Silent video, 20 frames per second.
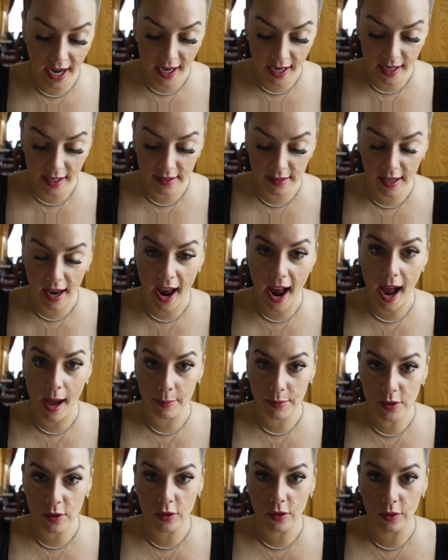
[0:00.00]
It is
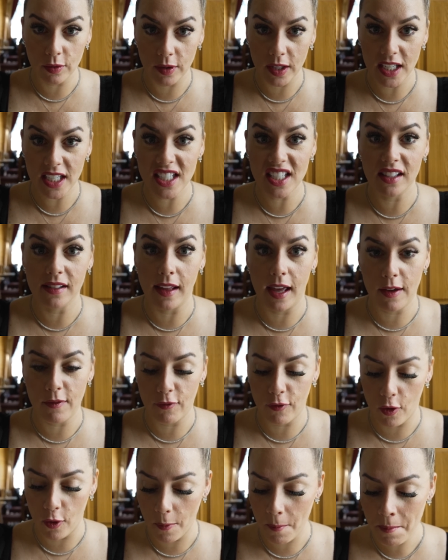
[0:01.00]
absolutely
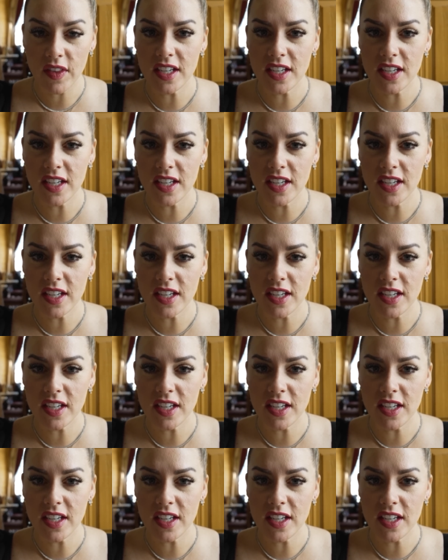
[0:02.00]
delightful.